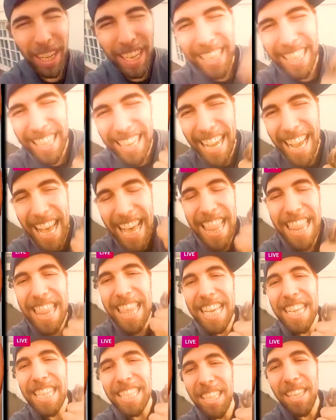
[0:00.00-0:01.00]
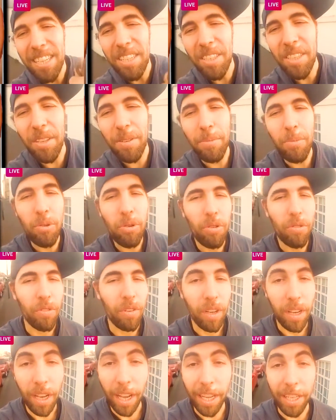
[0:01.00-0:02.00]
Yeah, this is the move.
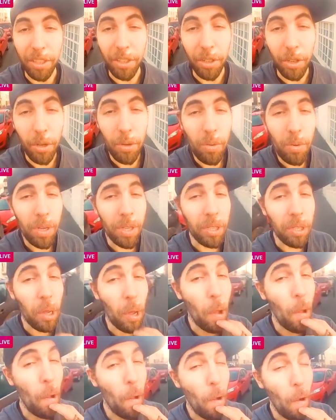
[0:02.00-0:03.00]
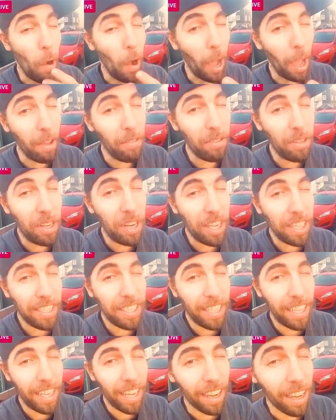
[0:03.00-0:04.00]
And you know what? I have an
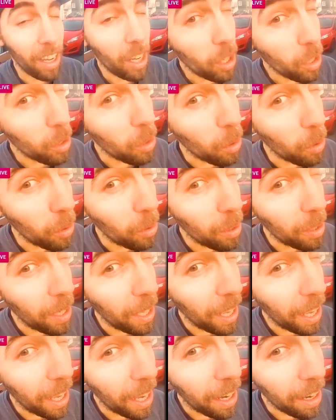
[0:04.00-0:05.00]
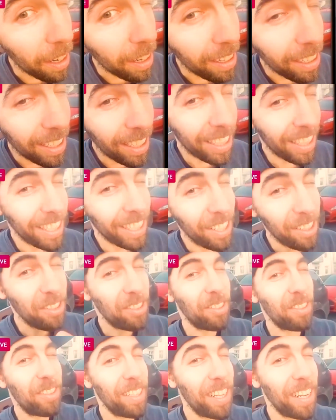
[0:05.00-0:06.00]
idea. You're already here. You're
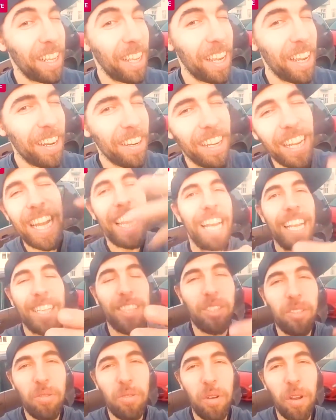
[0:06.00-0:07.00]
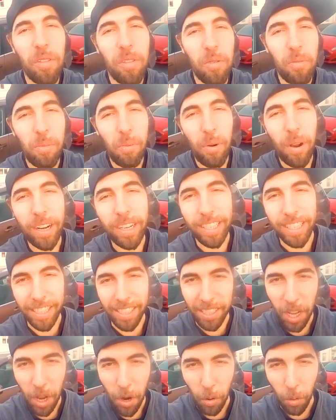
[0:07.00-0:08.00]
still here. Let's do another practice.
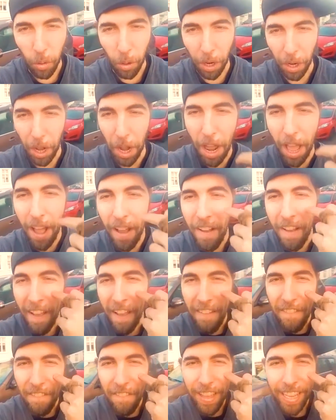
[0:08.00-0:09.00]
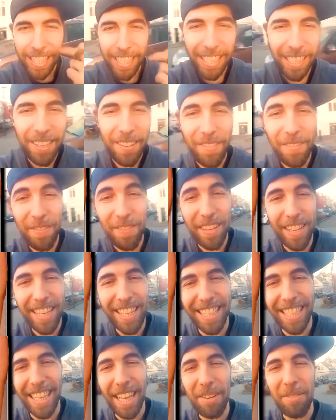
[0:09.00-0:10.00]
Right now, face to
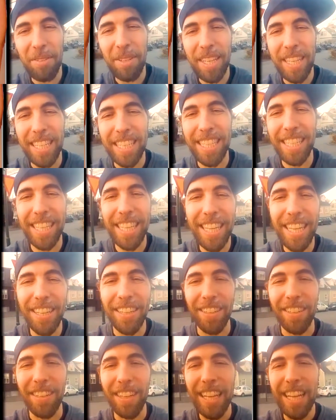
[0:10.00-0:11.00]
face. I want to see you.